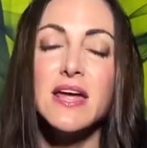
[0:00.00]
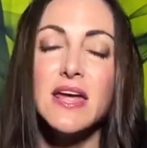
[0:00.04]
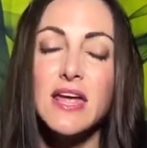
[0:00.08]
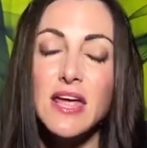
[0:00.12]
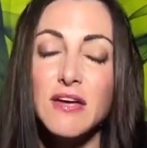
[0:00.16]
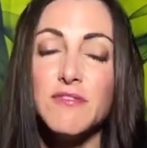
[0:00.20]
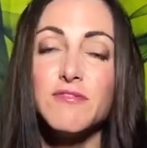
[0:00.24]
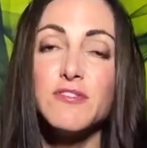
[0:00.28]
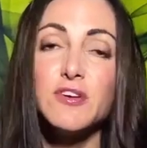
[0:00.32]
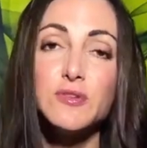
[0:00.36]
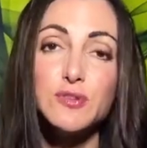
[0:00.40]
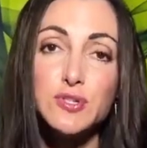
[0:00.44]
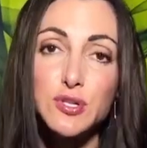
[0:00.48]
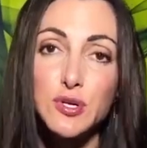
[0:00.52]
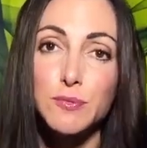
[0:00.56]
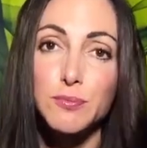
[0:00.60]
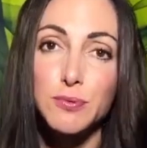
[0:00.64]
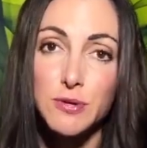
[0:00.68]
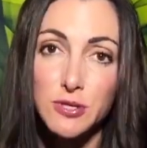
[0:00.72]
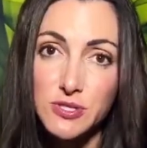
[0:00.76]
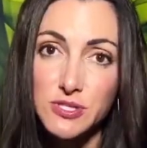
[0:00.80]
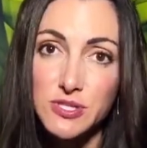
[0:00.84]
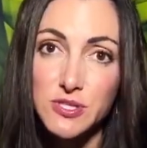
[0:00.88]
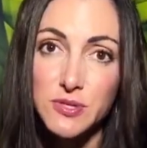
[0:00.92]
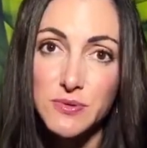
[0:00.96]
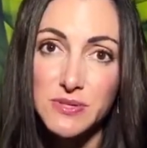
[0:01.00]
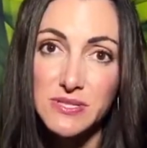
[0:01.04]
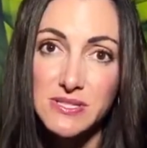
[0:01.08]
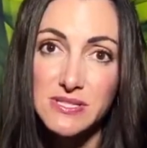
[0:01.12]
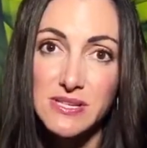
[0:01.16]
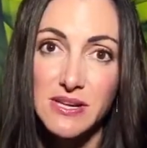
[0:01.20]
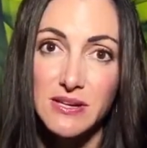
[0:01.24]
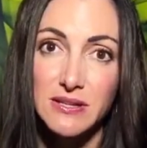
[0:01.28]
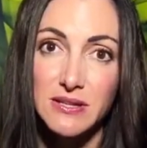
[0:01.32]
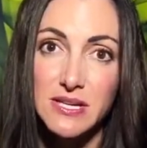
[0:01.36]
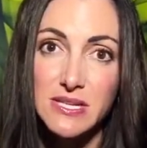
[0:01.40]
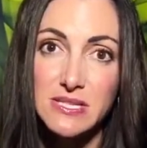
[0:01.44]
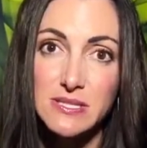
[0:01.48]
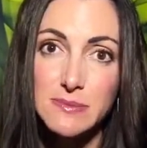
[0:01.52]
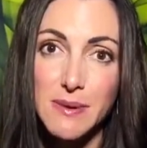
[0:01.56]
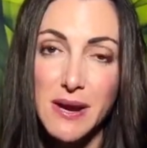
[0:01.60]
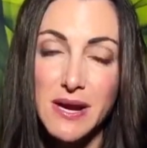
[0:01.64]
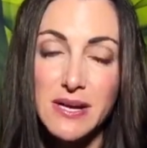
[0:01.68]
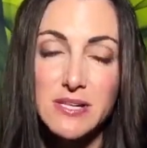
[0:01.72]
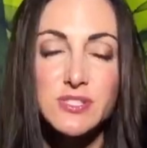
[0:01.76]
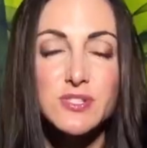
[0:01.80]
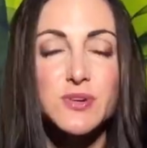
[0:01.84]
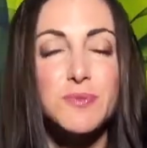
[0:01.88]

if you do pursue a sale-leaseback.